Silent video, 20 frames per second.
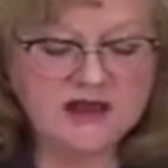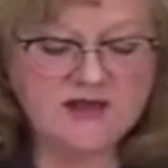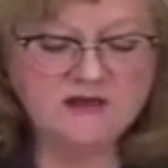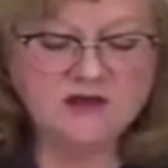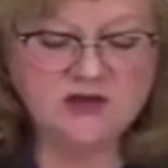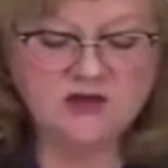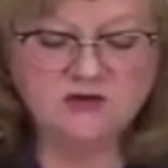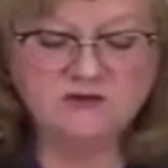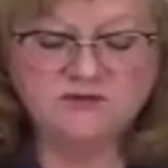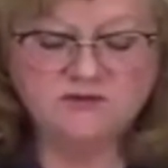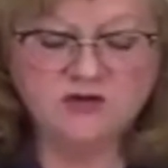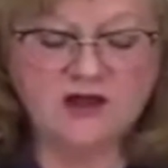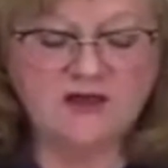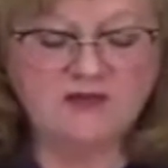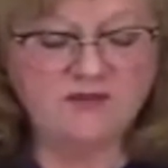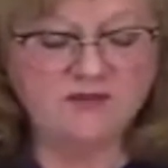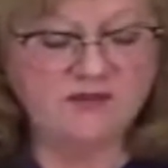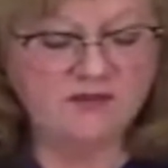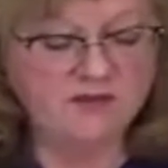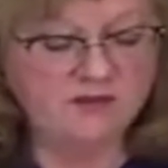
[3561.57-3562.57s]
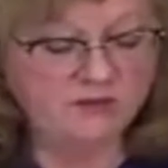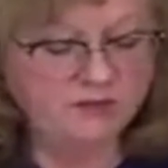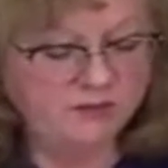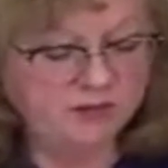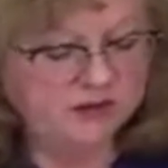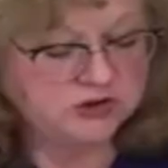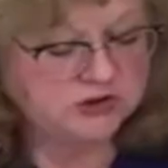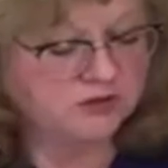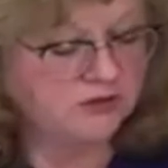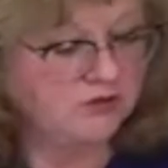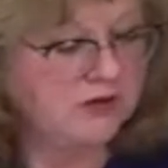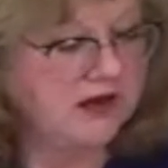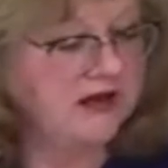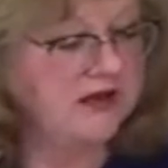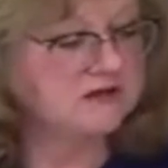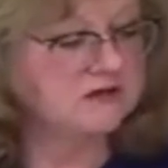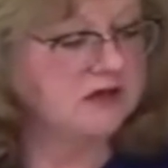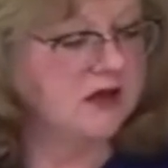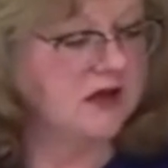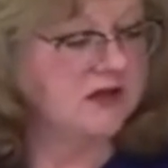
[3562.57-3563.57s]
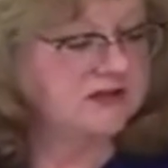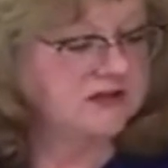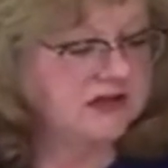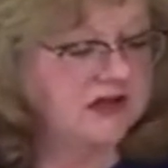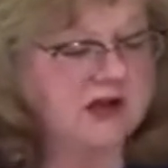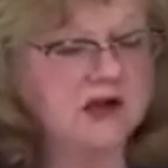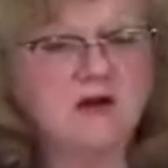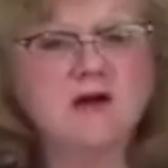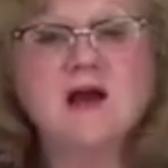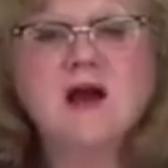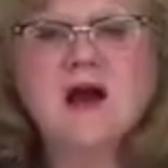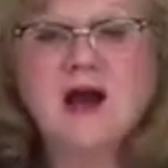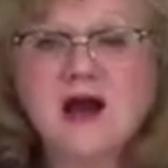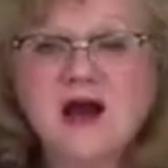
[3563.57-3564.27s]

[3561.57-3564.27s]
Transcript: and then you've put your rings onto here.